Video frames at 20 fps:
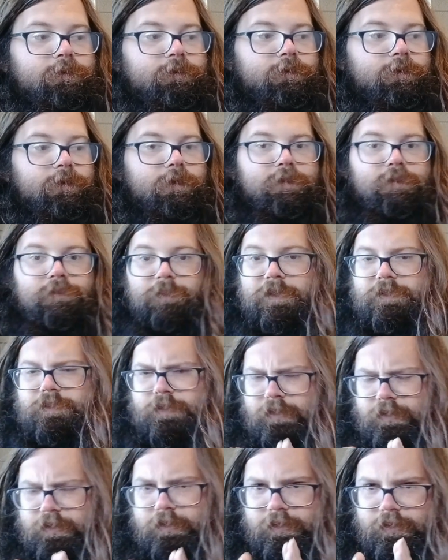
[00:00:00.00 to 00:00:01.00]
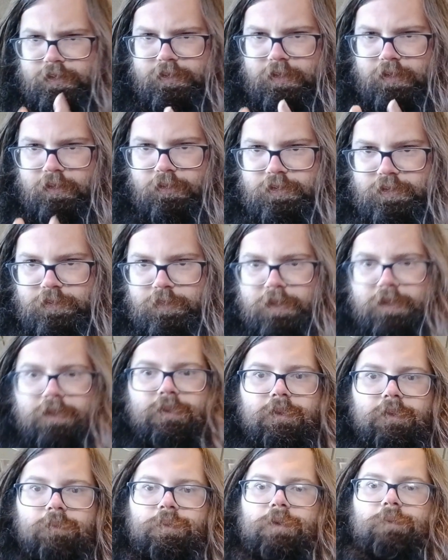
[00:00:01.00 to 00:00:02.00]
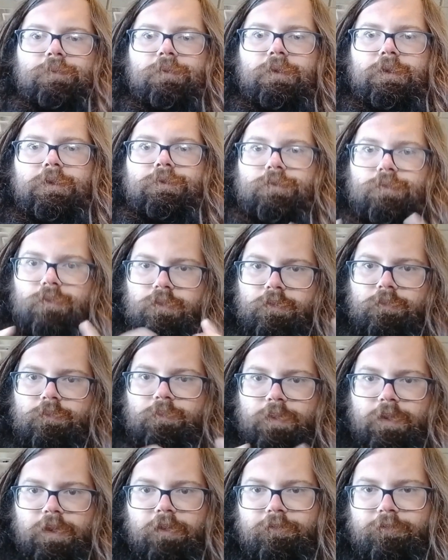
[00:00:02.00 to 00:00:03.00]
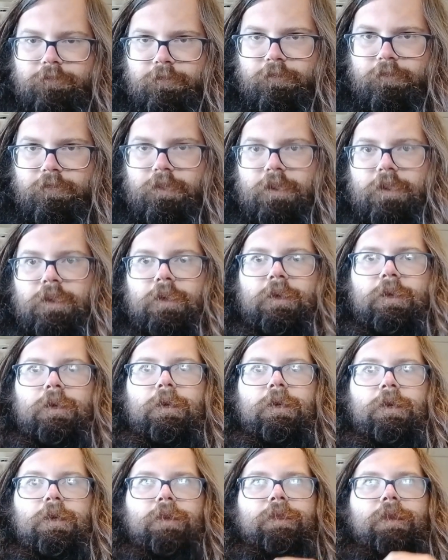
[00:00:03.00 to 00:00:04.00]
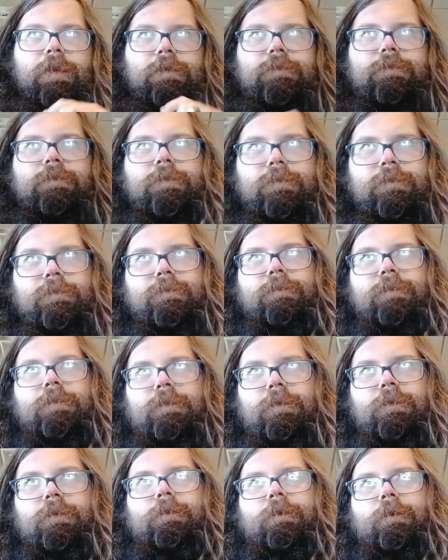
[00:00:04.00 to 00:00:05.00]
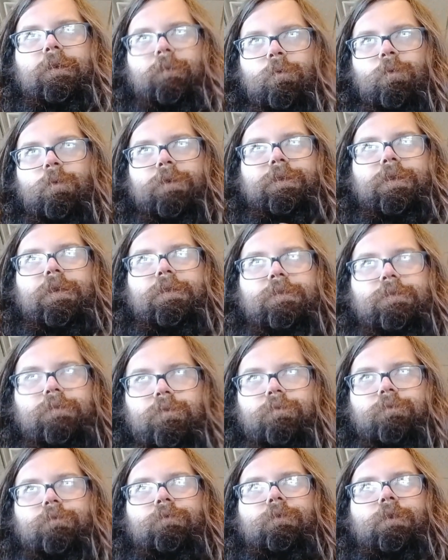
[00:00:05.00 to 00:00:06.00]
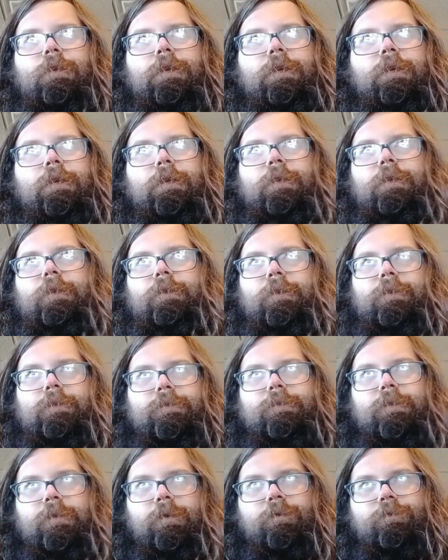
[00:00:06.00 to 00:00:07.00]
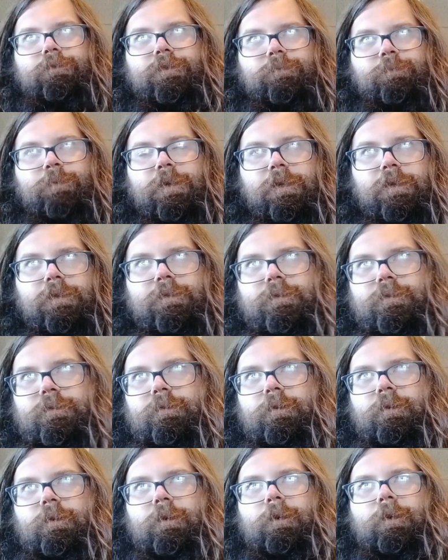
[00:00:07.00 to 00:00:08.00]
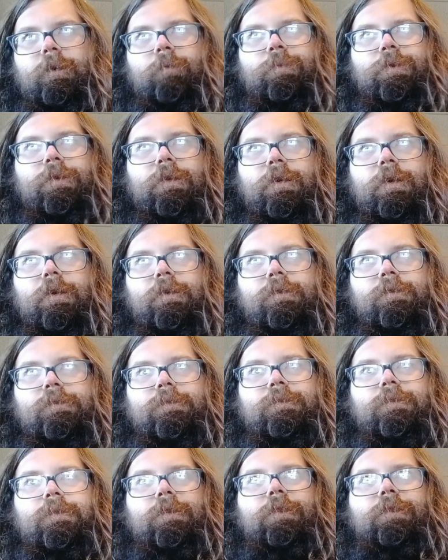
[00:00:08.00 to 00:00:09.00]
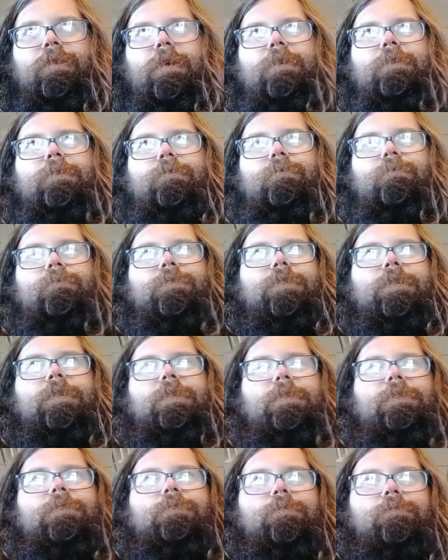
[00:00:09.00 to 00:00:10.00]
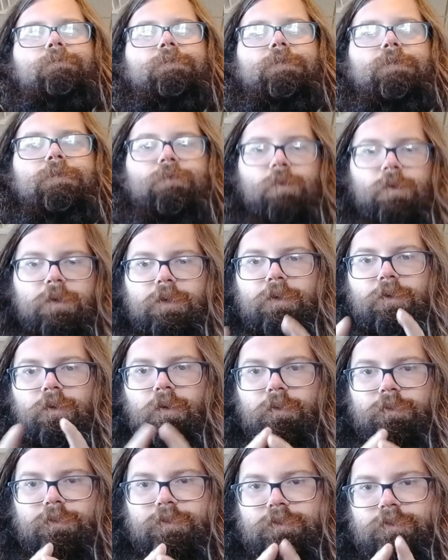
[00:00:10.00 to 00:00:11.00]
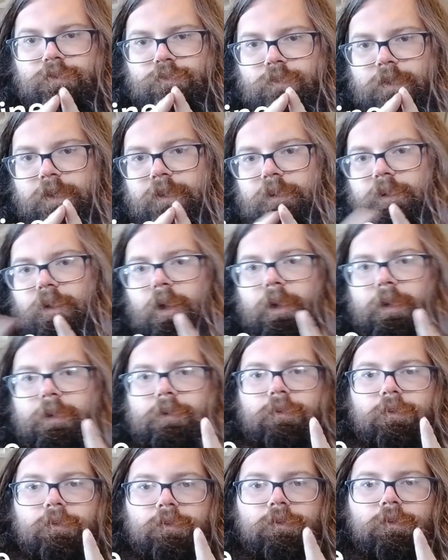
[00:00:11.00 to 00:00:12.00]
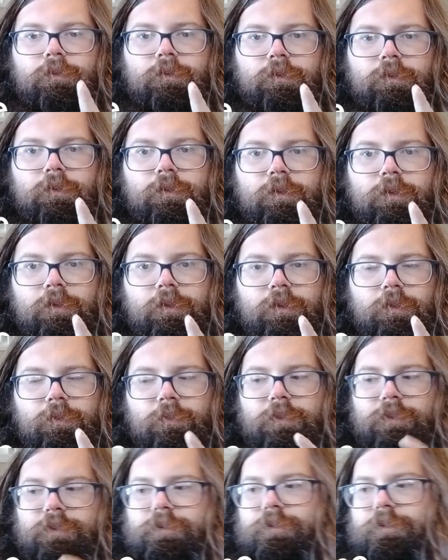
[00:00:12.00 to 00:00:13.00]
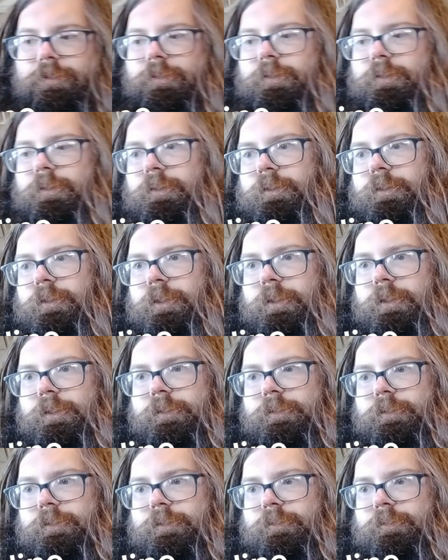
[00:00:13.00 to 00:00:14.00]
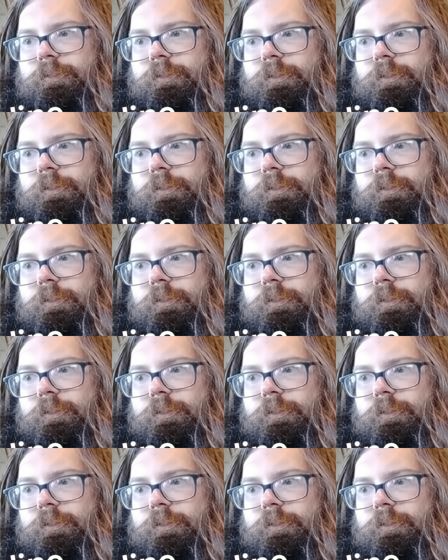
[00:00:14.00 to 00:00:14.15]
And especially in the sales space, people like Jordan Belfort, they succeed at what they do in the sales space because he uses what he calls a straight line, which is